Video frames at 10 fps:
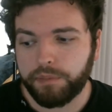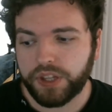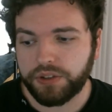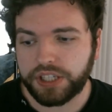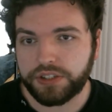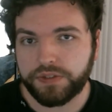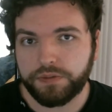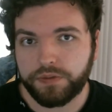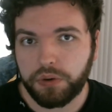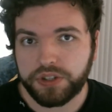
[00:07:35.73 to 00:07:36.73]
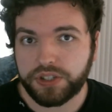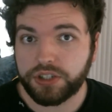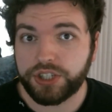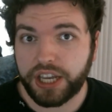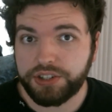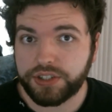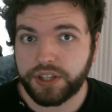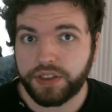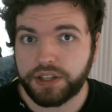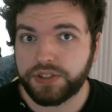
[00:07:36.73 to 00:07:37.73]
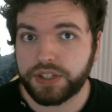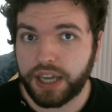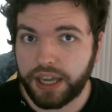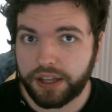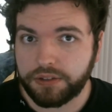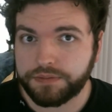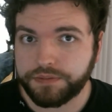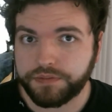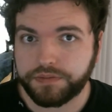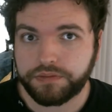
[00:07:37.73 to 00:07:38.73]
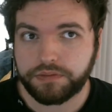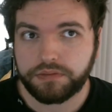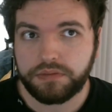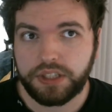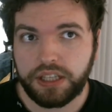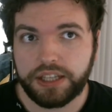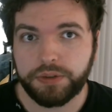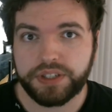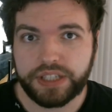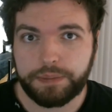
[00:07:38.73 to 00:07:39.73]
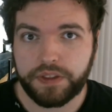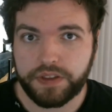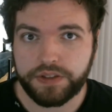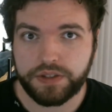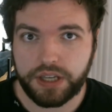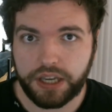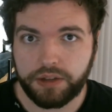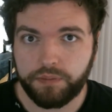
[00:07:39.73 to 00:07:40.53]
You need to focus on changing the things you can, and to accept the things you can.